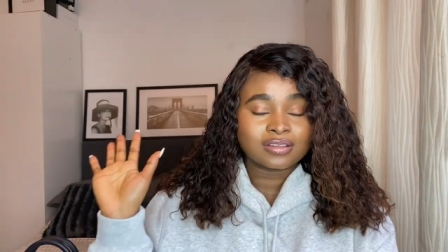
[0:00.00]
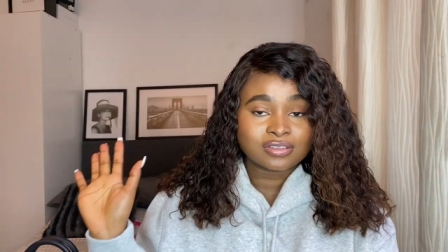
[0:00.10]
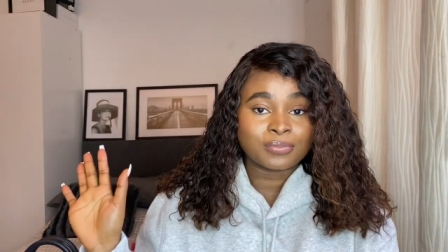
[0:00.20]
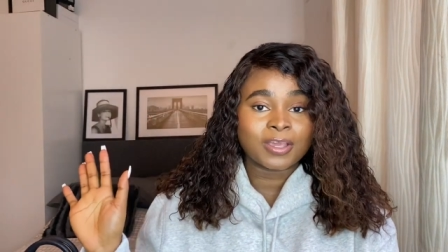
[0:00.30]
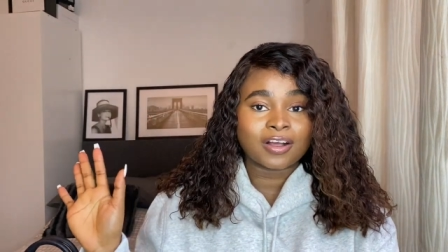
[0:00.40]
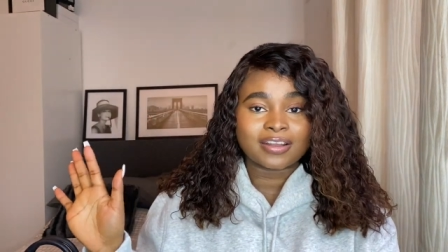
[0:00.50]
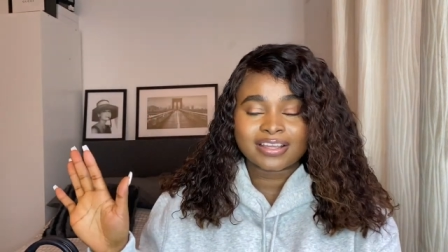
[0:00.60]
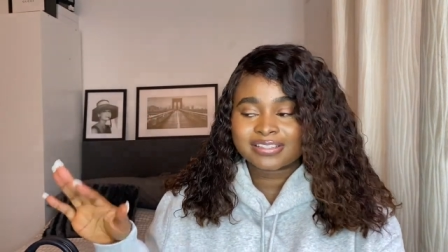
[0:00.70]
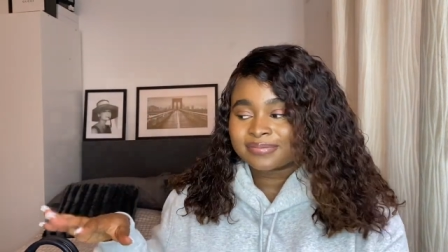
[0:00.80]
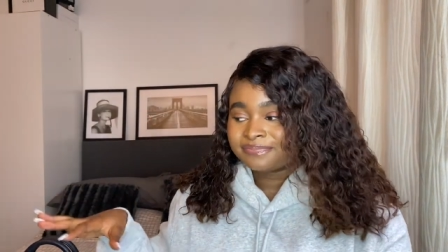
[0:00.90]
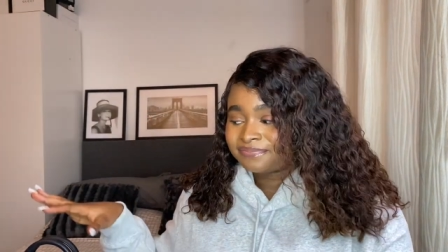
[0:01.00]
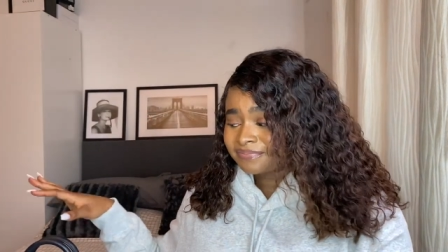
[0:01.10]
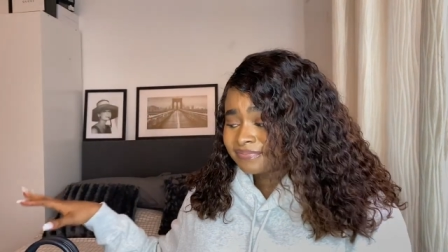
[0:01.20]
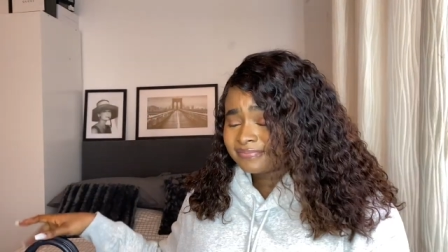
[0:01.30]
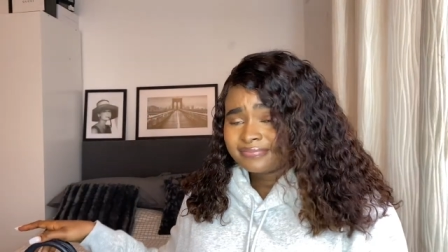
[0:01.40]
to be honest
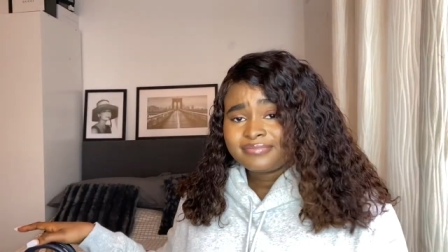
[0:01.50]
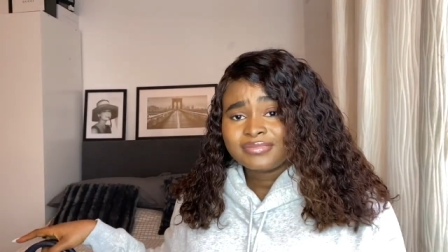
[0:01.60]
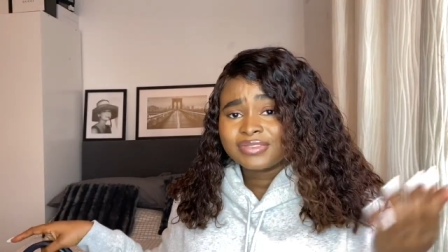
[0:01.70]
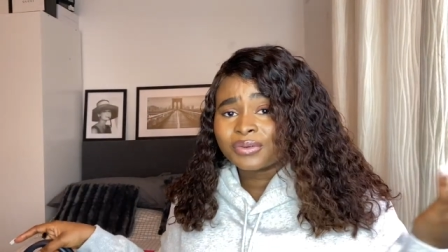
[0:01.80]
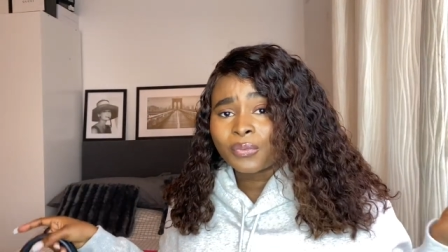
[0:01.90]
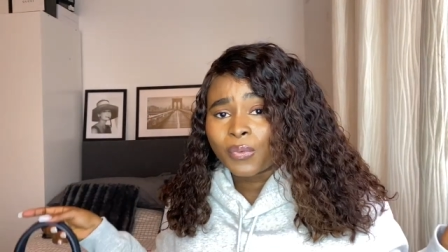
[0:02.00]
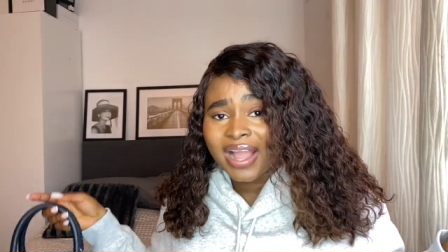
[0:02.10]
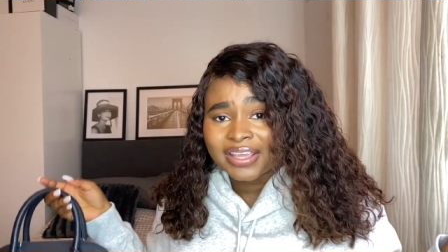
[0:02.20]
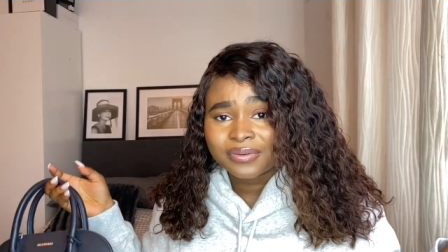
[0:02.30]
why